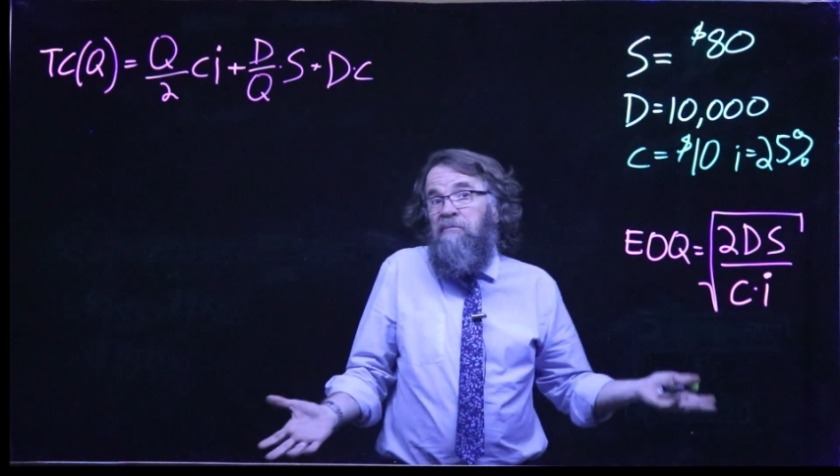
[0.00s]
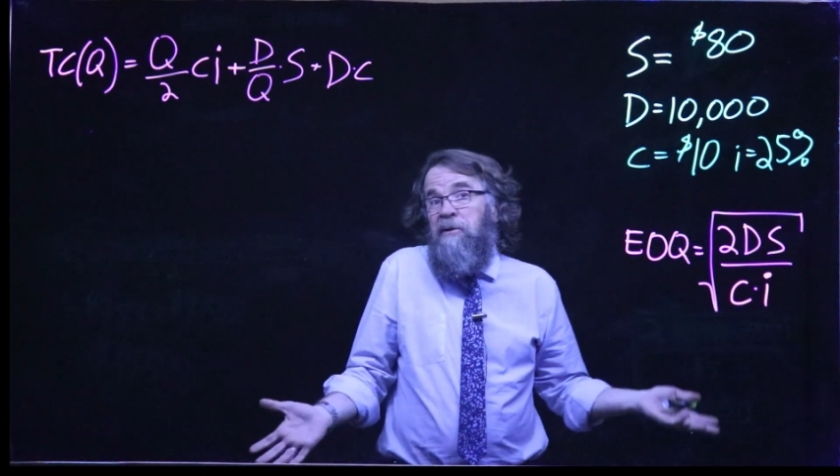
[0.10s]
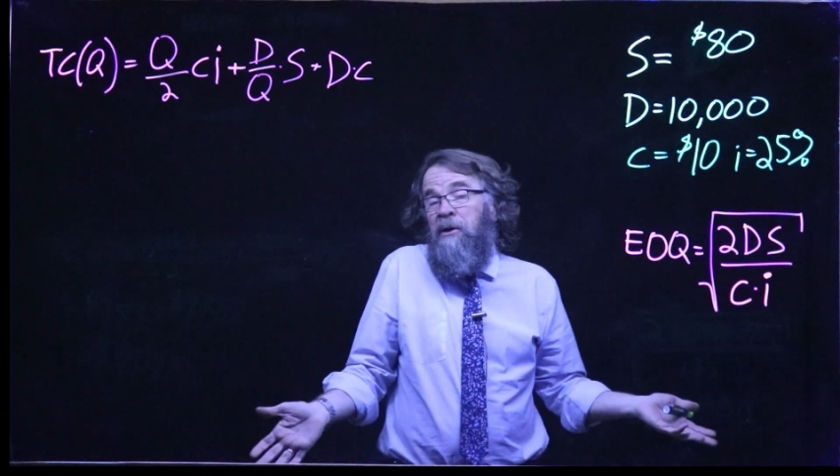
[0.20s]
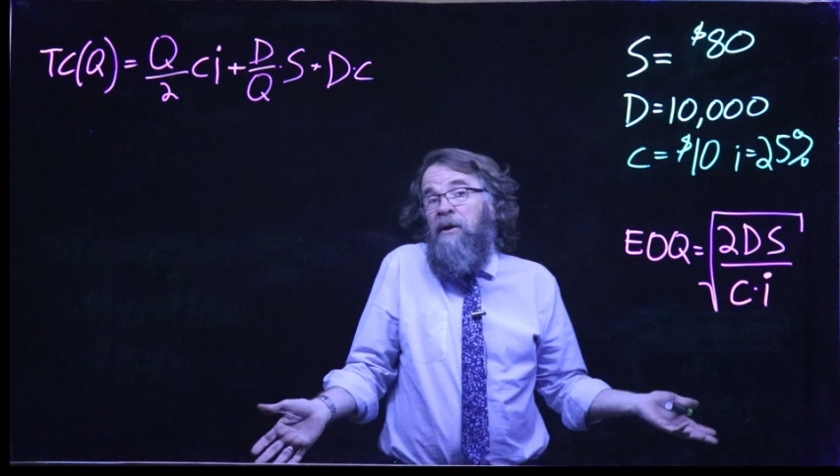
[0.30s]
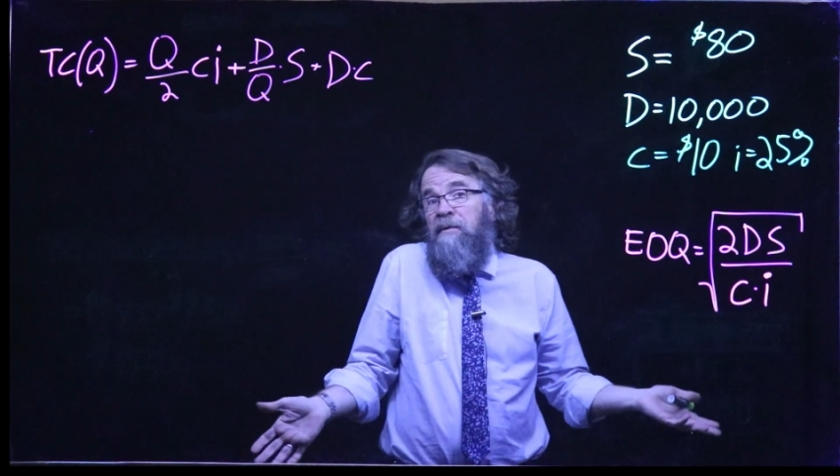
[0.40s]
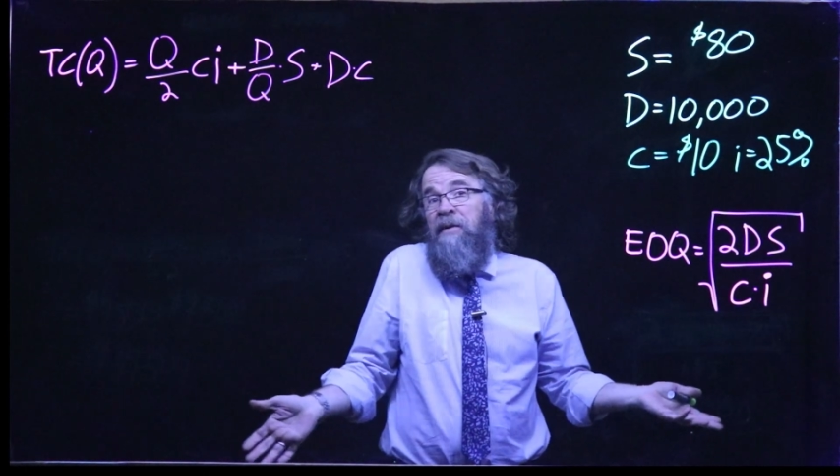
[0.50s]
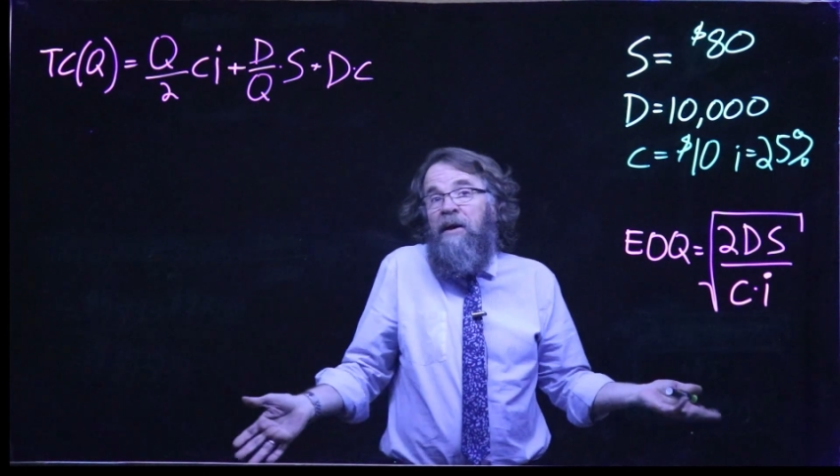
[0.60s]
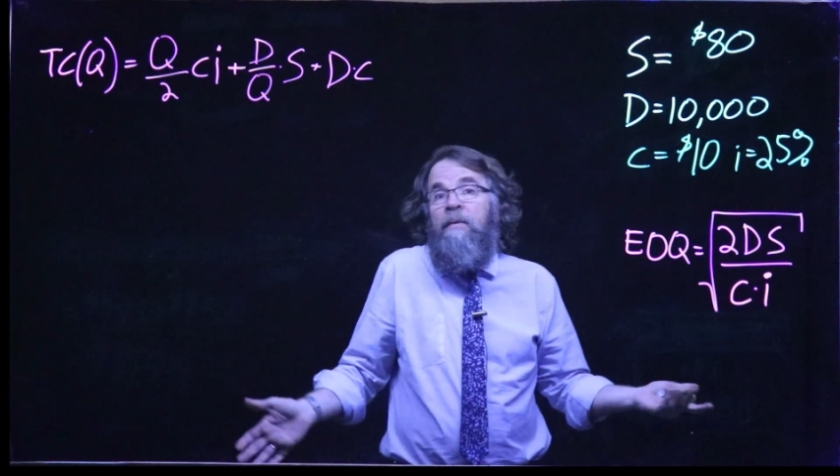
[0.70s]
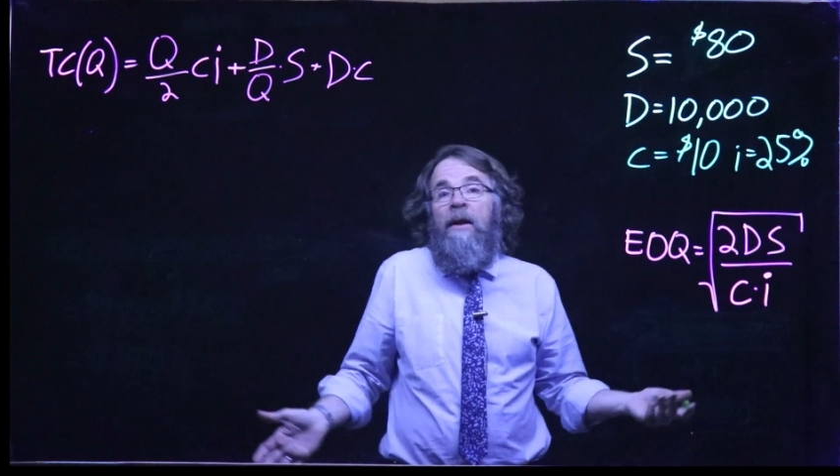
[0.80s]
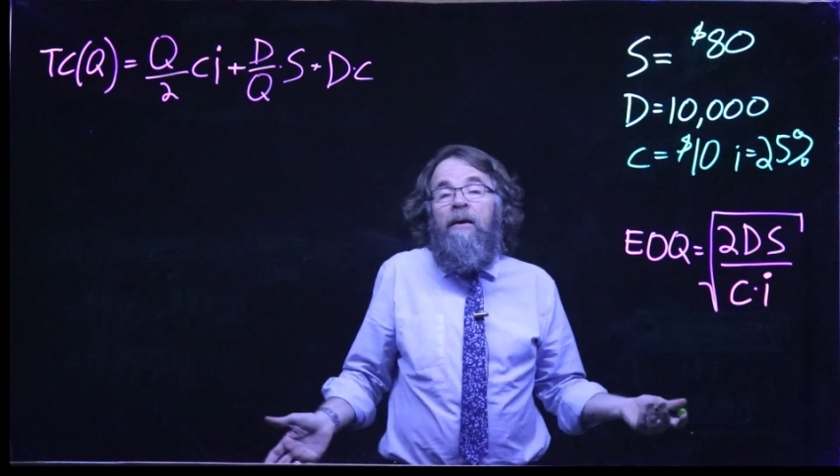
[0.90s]
we don't have to
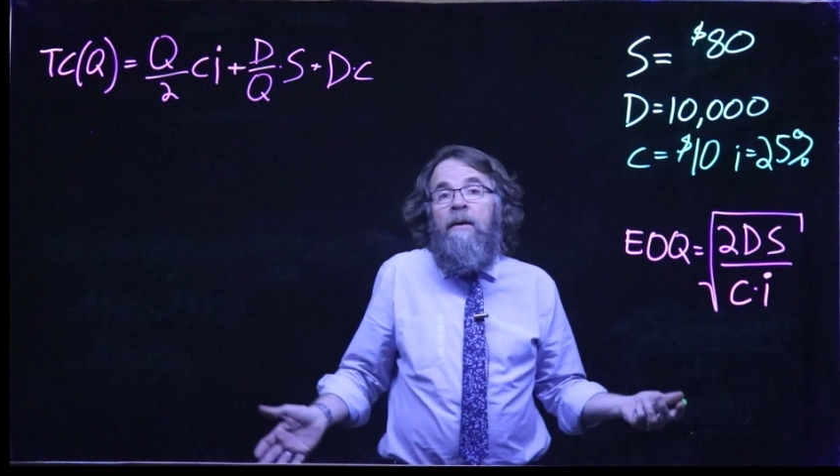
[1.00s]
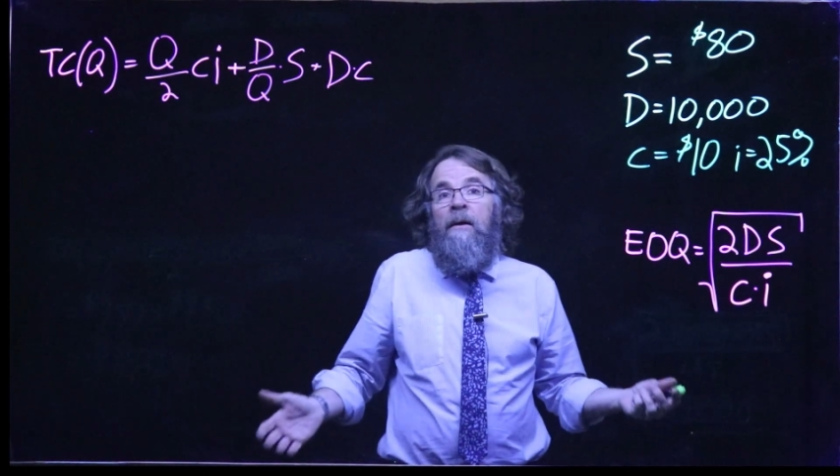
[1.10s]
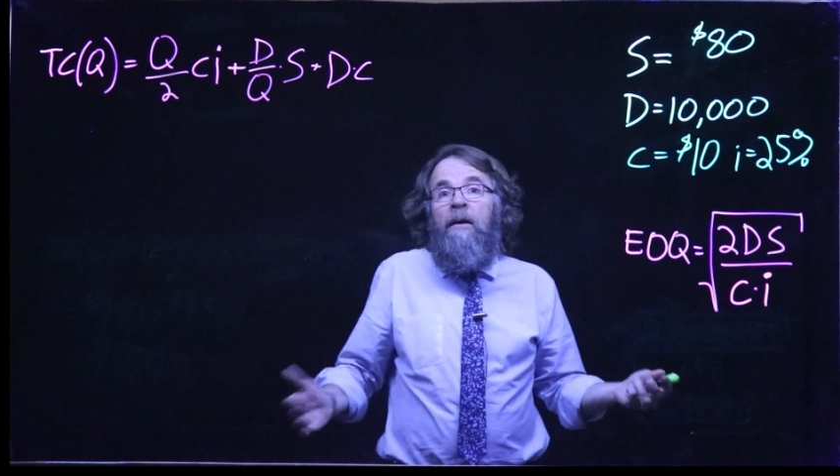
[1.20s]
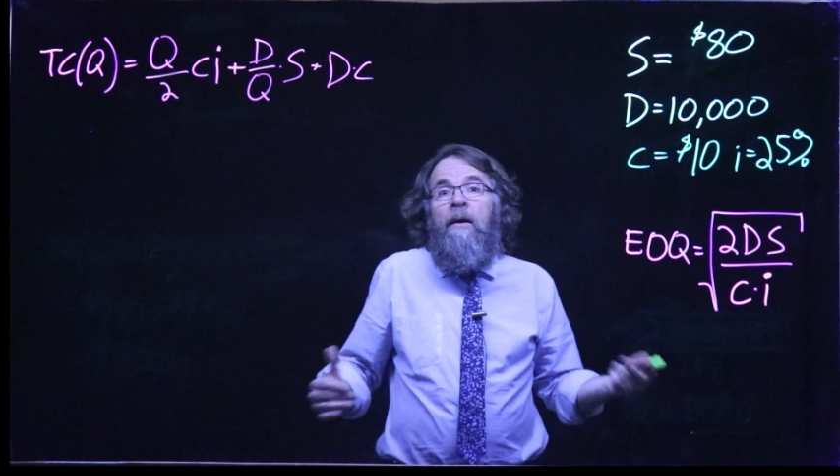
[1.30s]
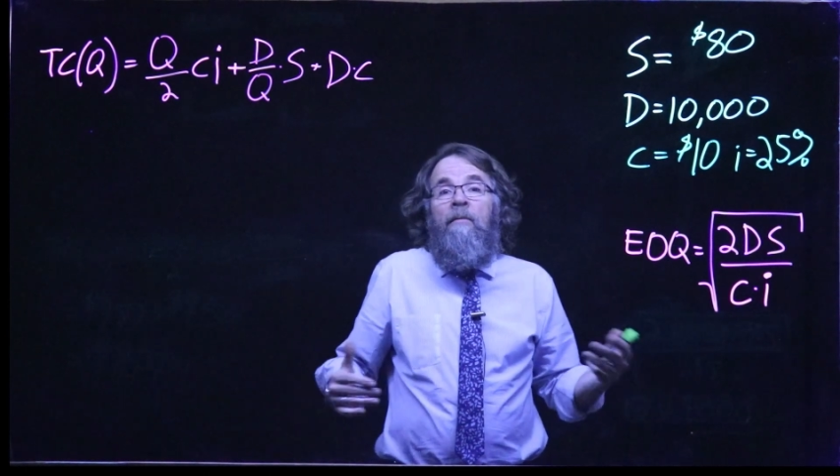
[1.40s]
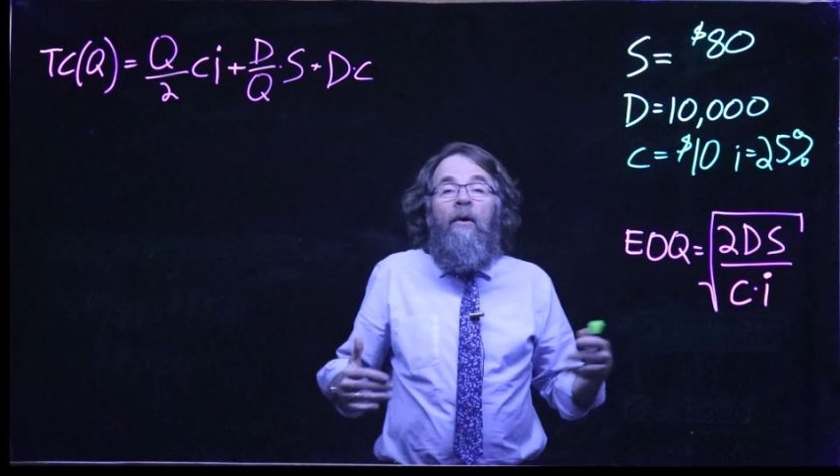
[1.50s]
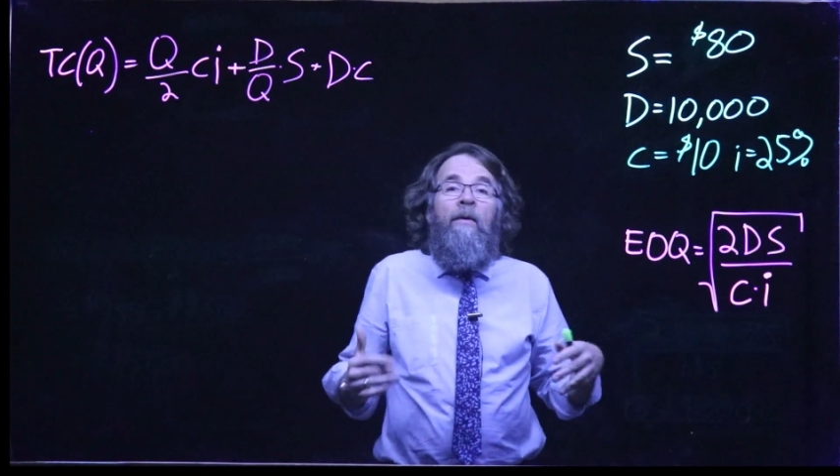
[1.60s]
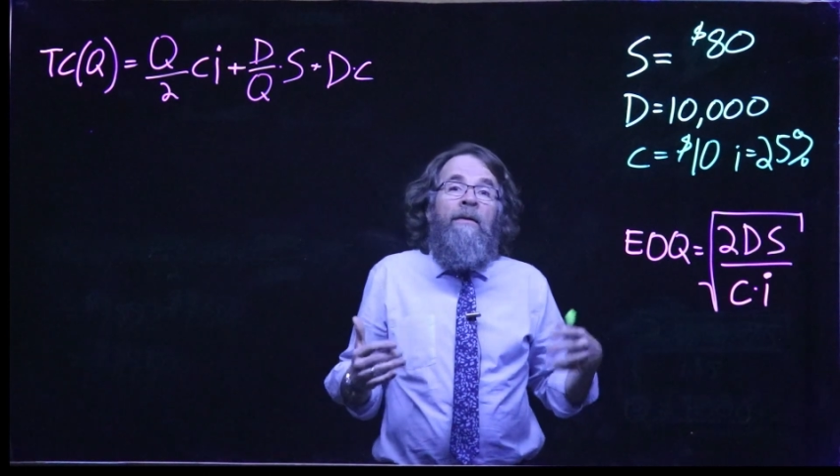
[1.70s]
think about it. But